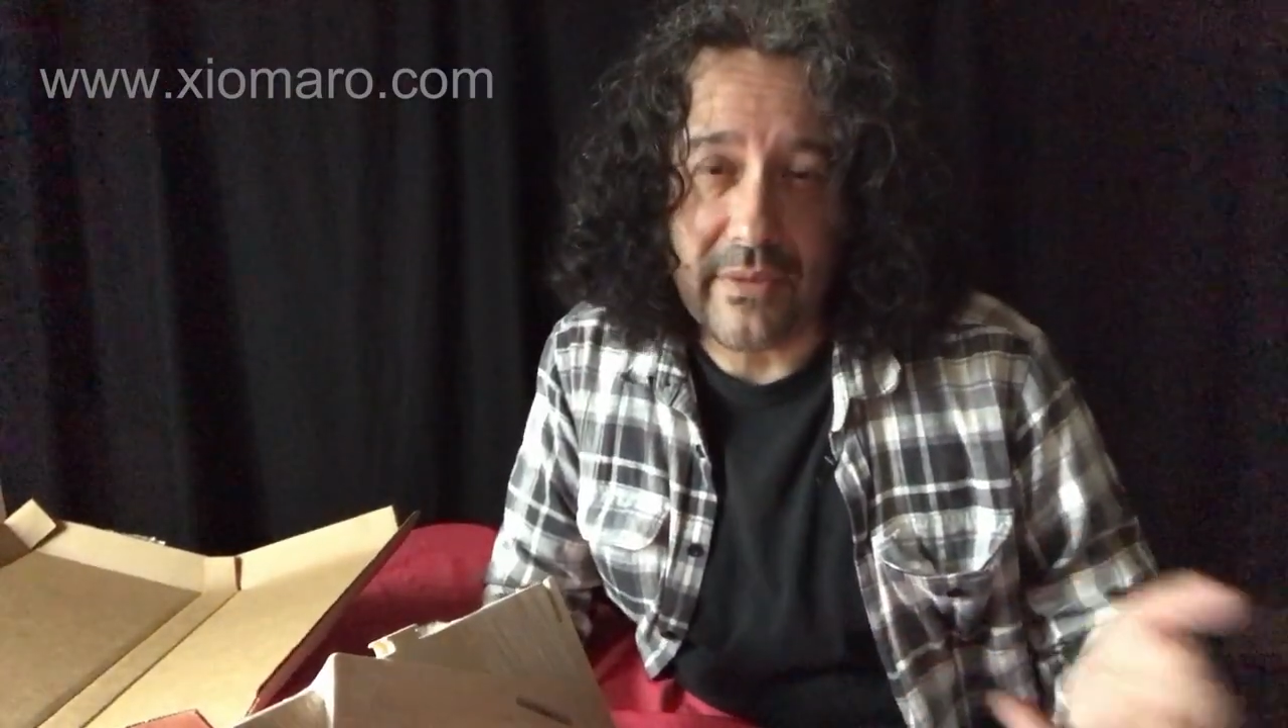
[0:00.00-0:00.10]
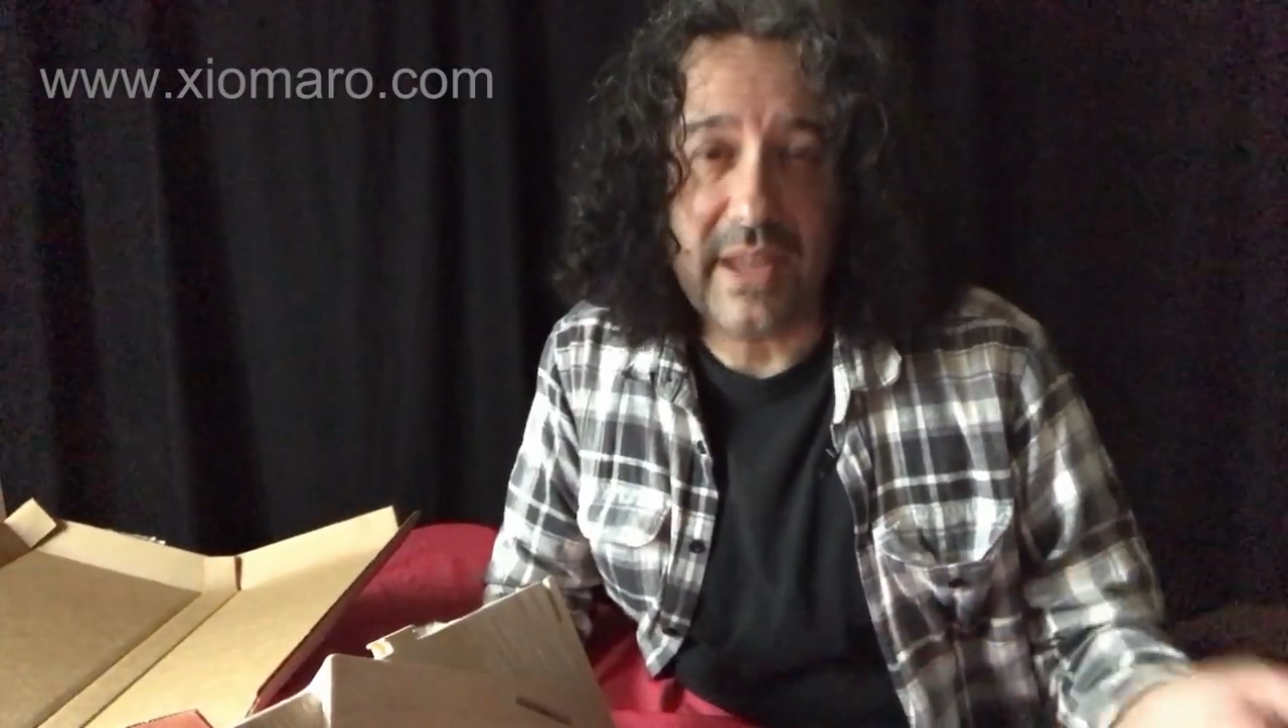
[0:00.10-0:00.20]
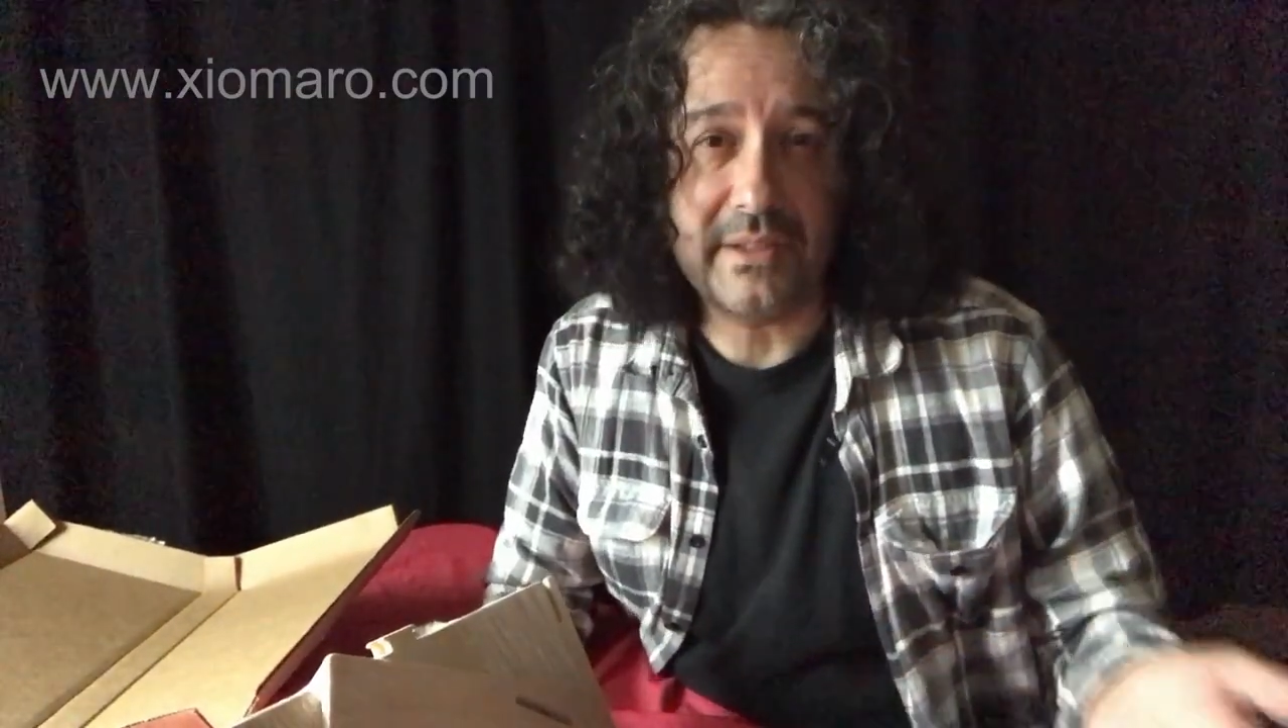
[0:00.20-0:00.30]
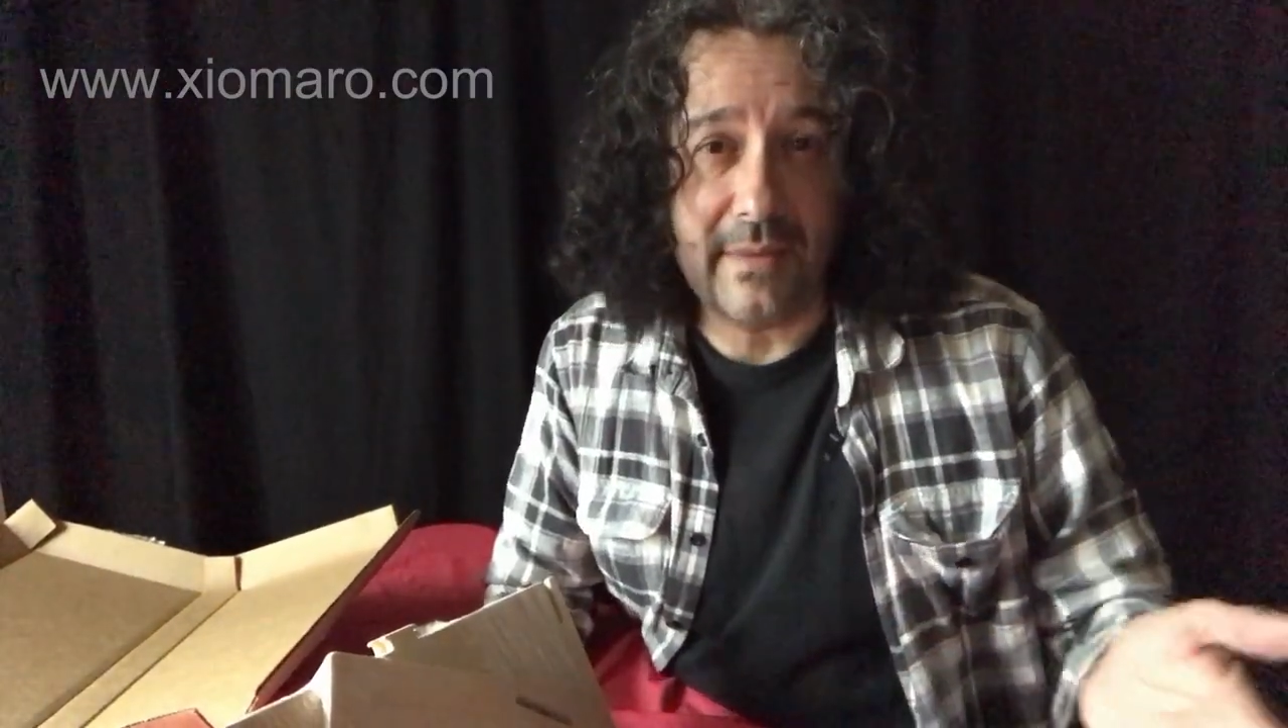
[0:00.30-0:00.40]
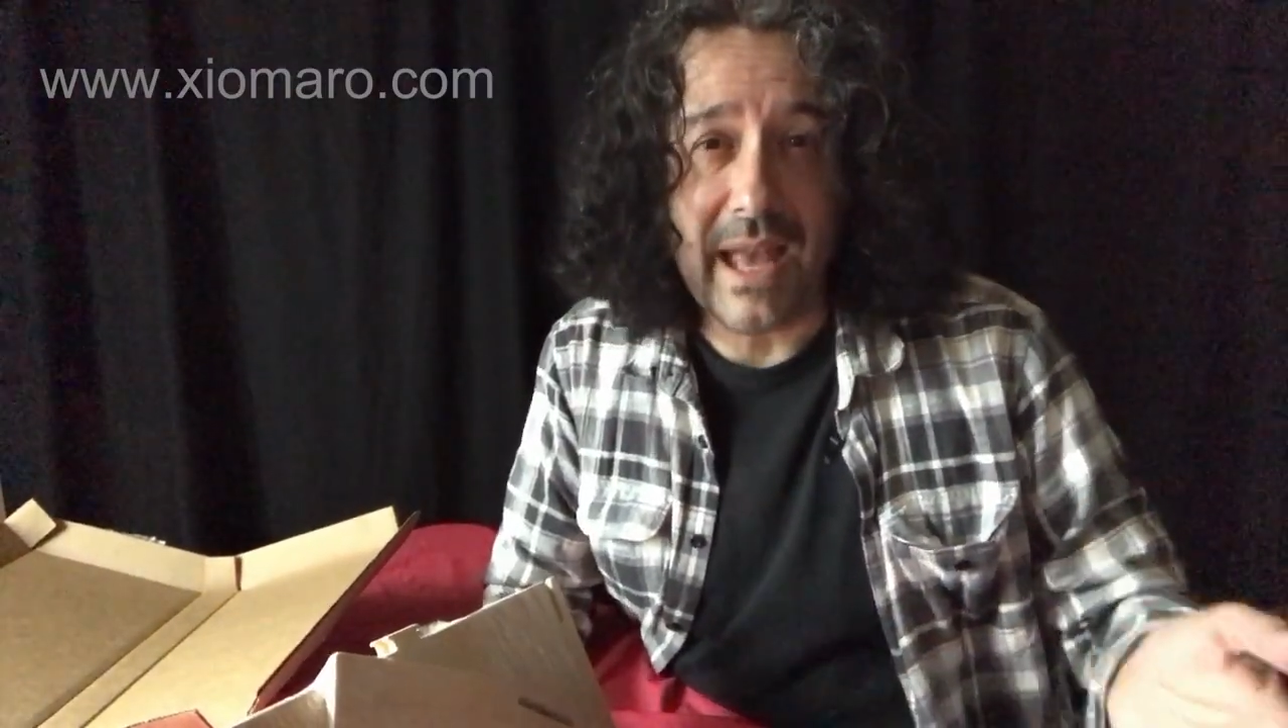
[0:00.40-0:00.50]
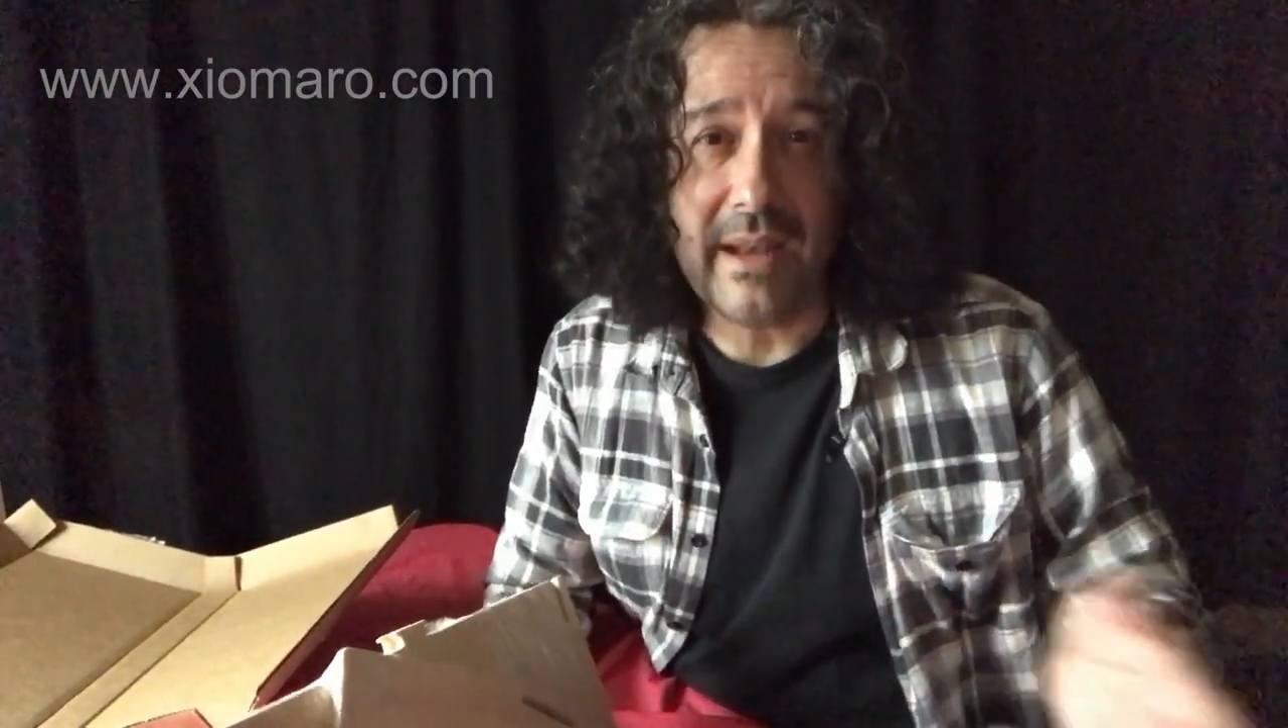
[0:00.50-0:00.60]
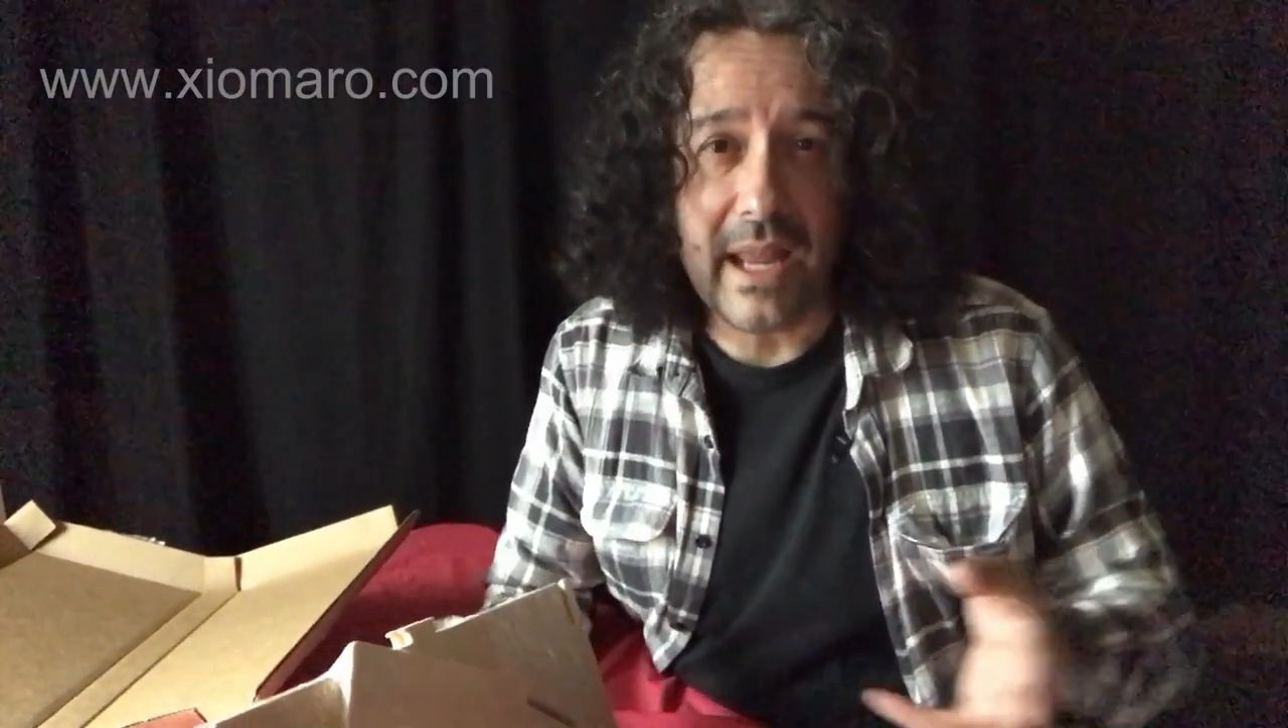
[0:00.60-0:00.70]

things of that